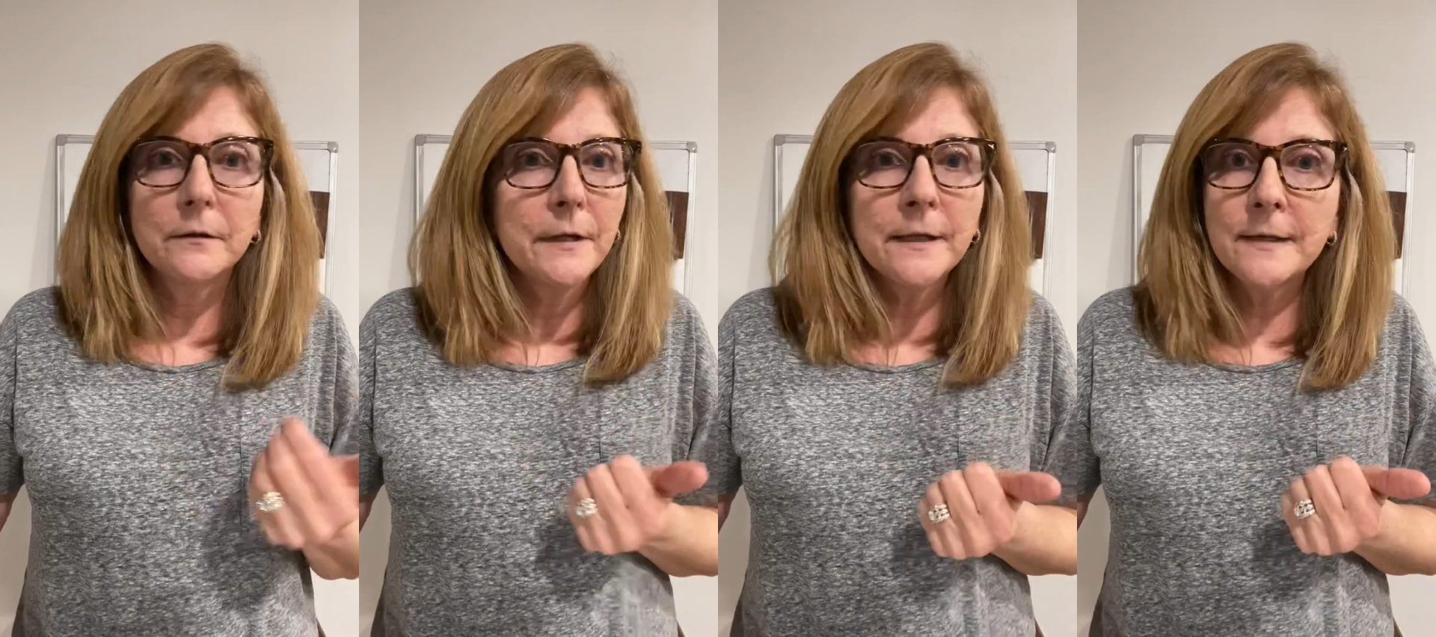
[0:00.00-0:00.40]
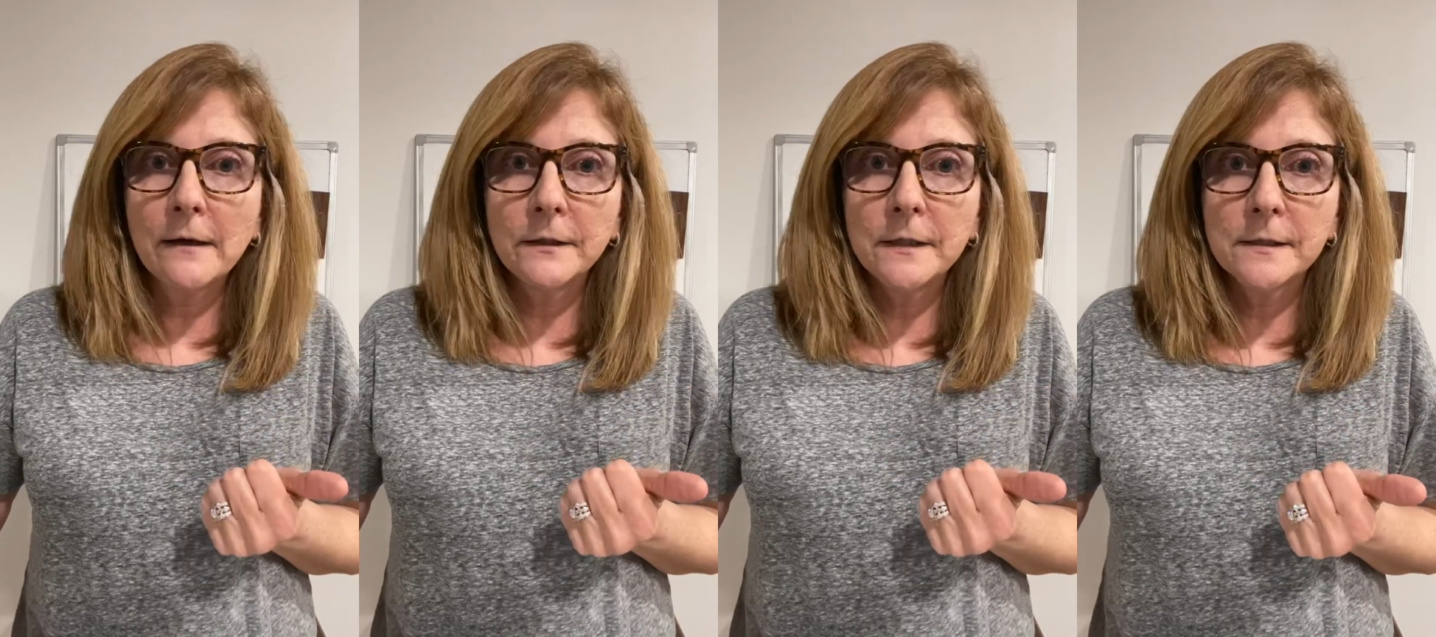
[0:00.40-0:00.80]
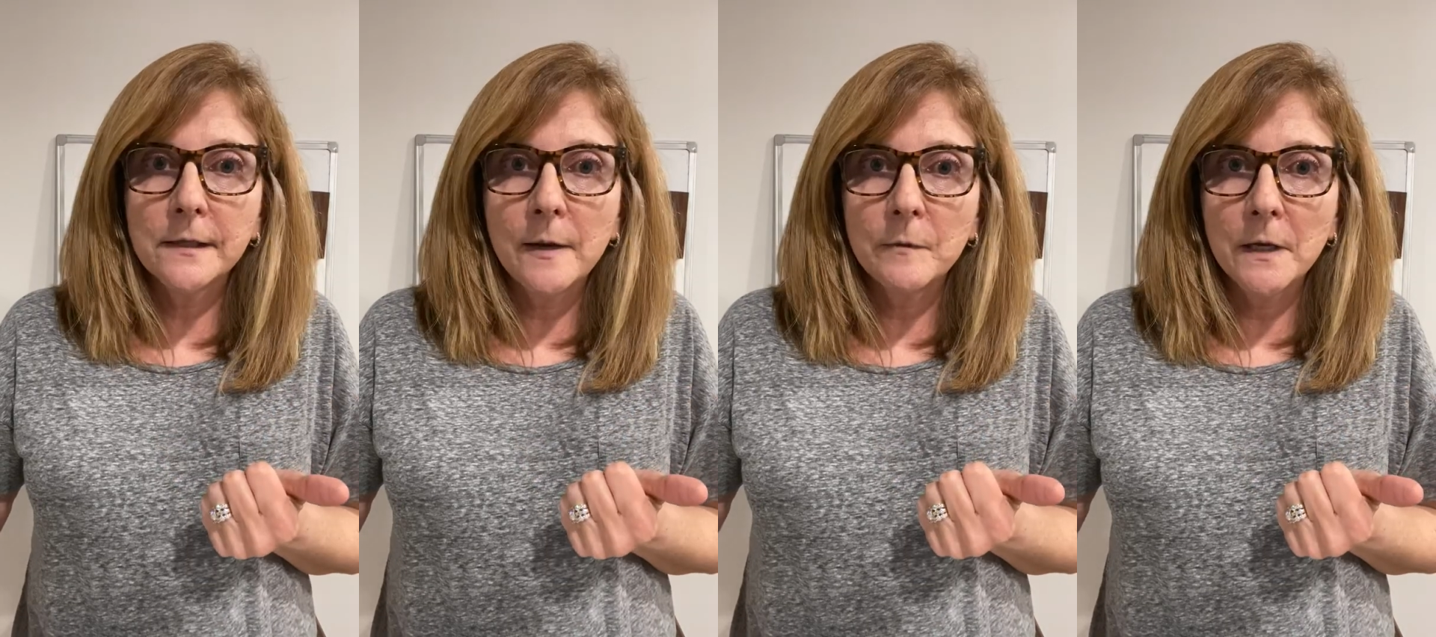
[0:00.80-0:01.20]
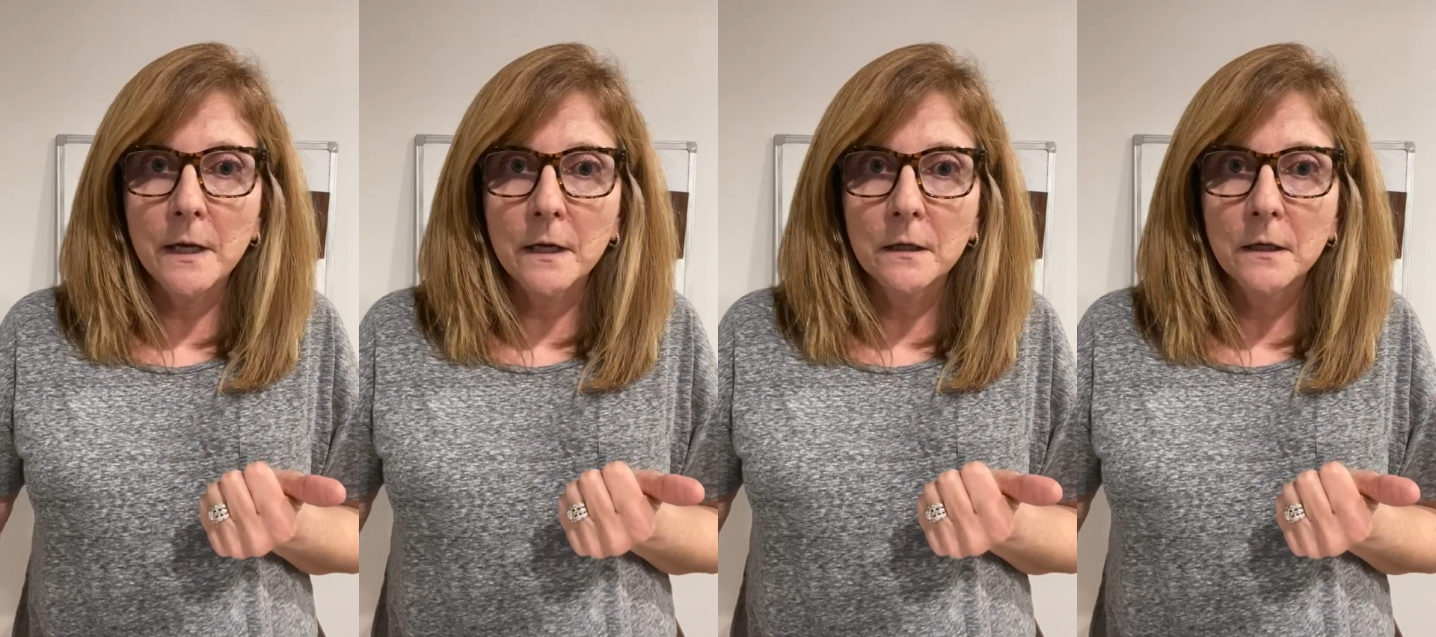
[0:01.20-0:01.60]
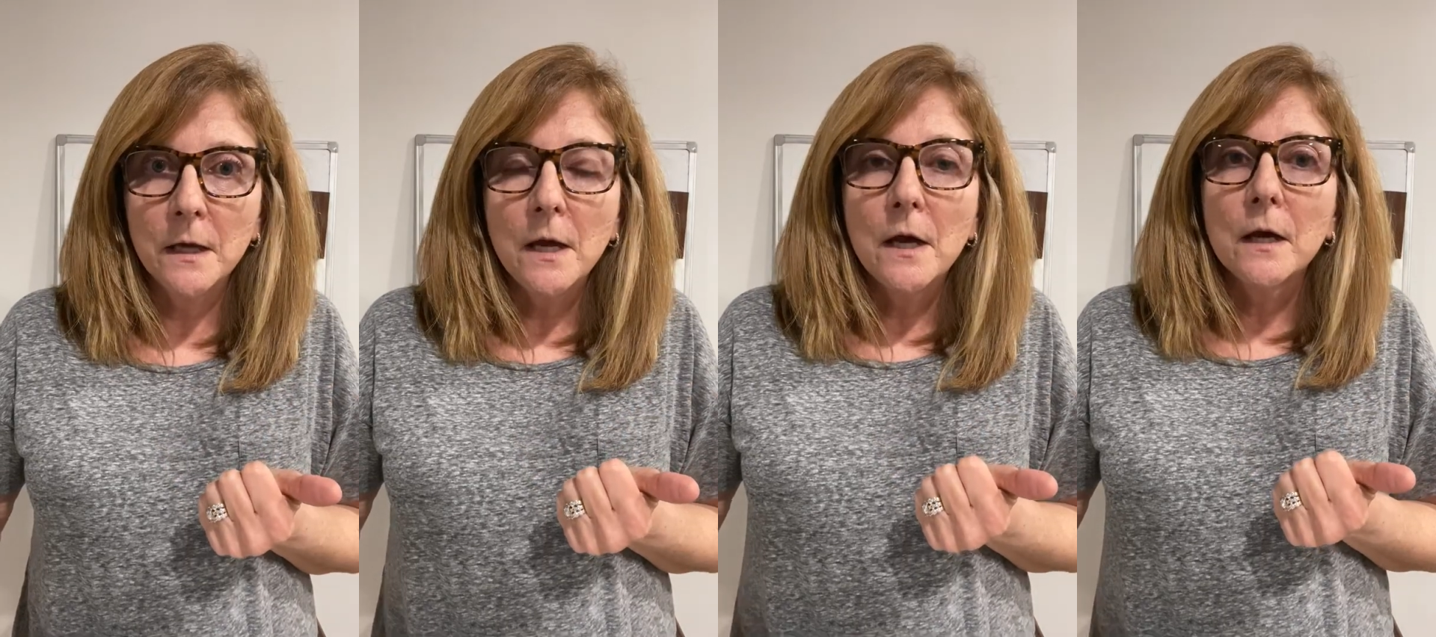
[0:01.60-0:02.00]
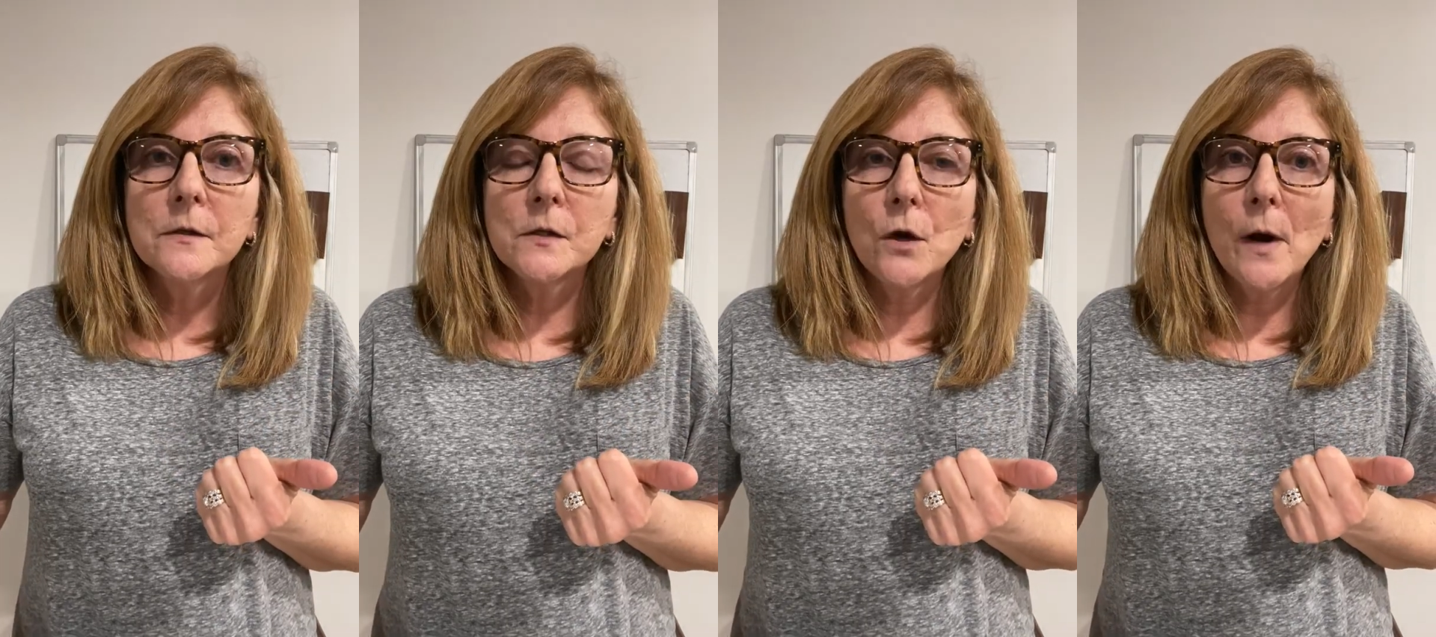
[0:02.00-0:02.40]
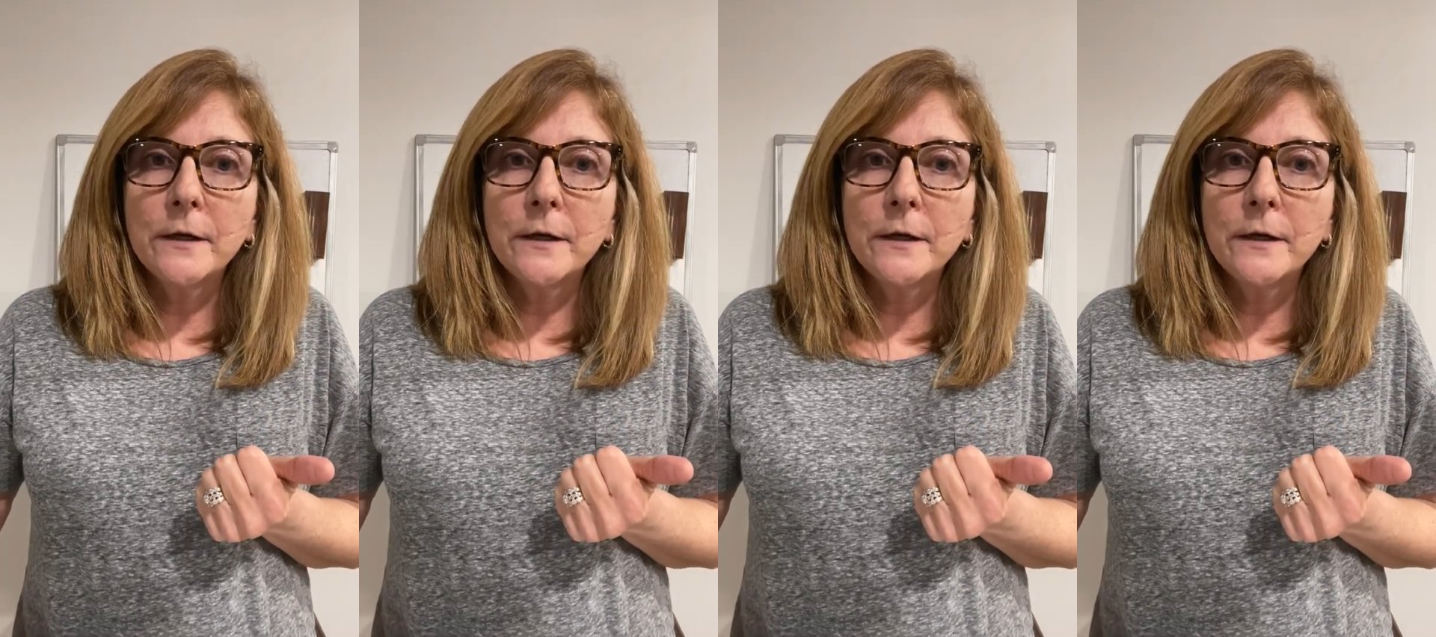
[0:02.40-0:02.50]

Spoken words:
exactly the same thing. So